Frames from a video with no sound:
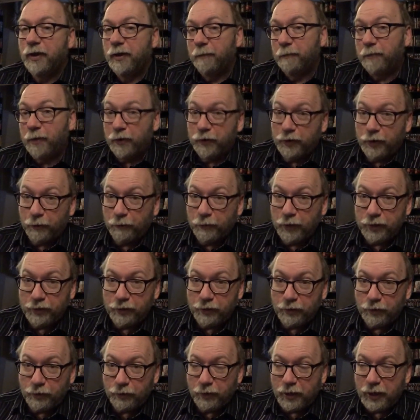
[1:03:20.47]
both the
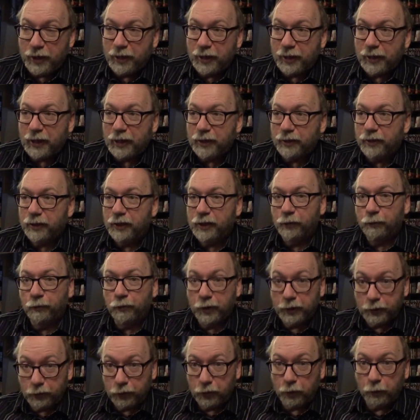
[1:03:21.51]
original and I got the
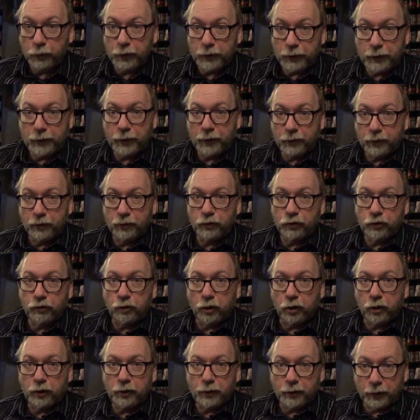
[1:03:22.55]
when you know when they did in
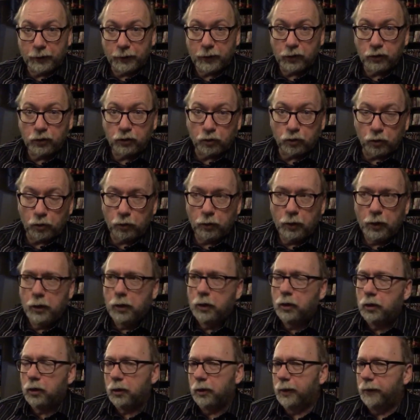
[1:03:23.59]
Australia, like that
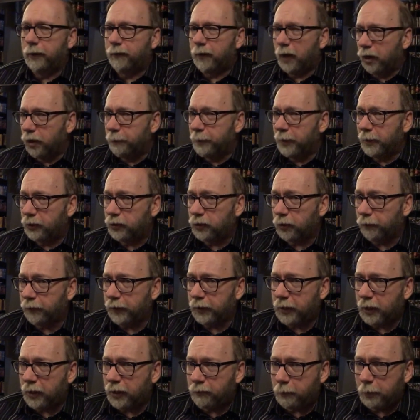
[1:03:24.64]
short-lived Are You Being Served
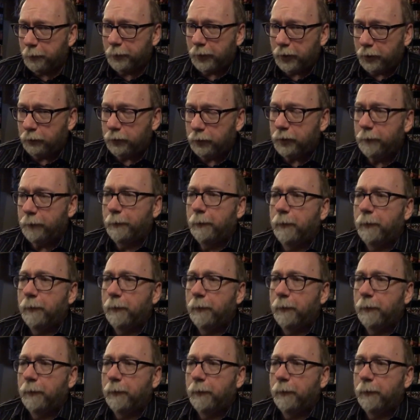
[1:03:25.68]
Again. Remember that one?